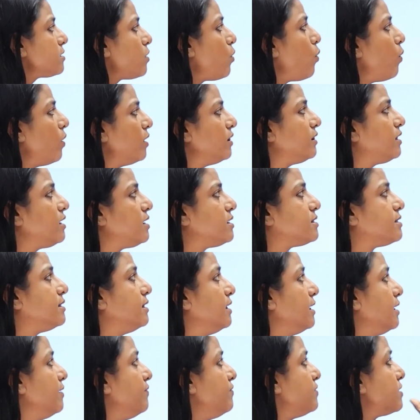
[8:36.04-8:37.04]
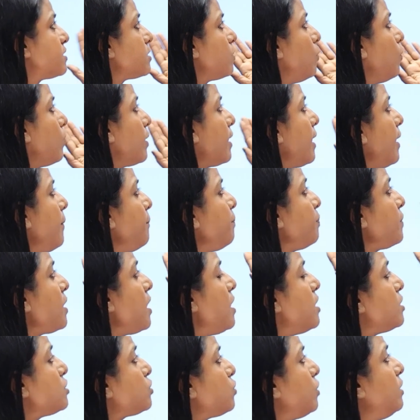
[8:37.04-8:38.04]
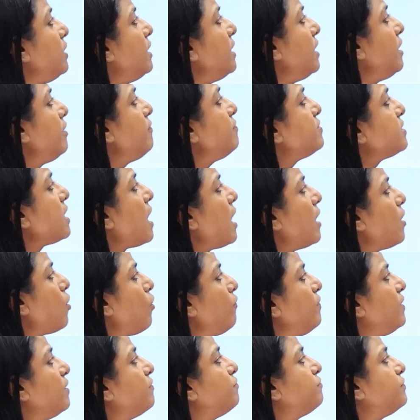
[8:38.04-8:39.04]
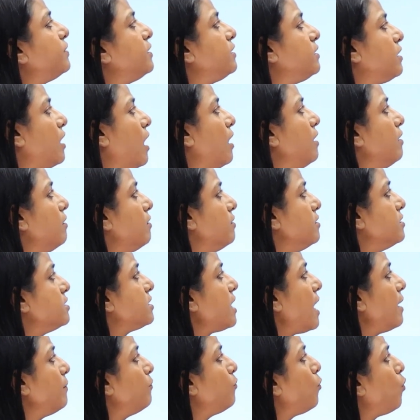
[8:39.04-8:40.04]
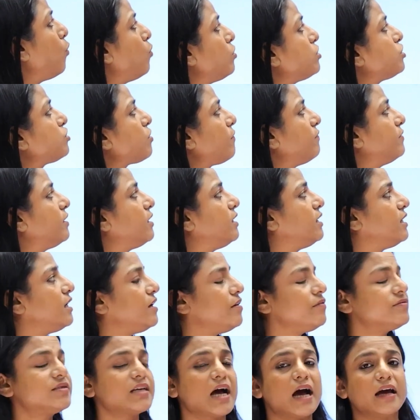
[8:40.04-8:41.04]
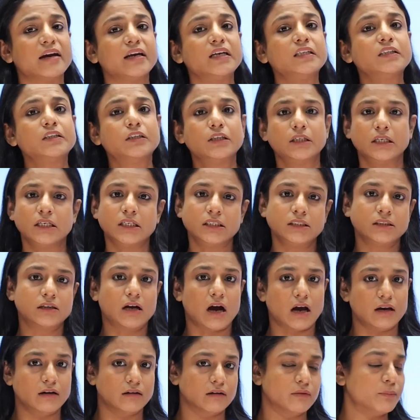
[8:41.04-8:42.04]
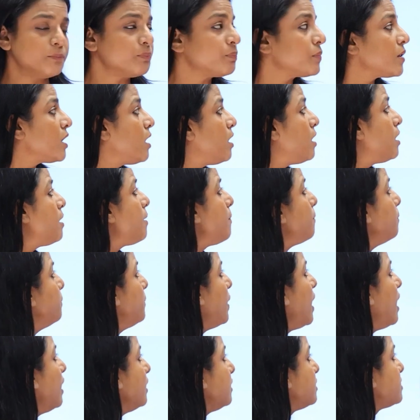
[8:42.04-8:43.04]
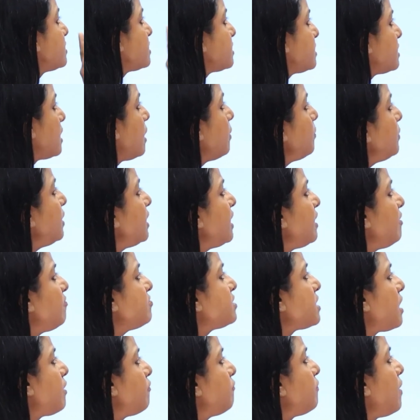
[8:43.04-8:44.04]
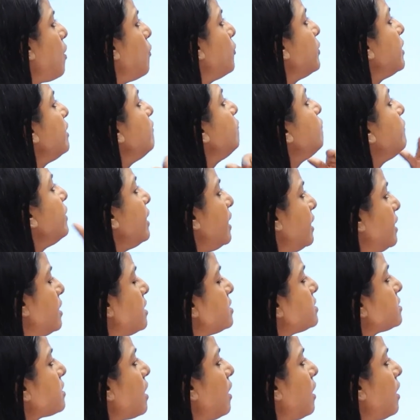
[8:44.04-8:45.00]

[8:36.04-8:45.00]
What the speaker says: All these leaves. Okay. So leaves are of different colors, and most of the leaves are in green color. But some leaves are found in various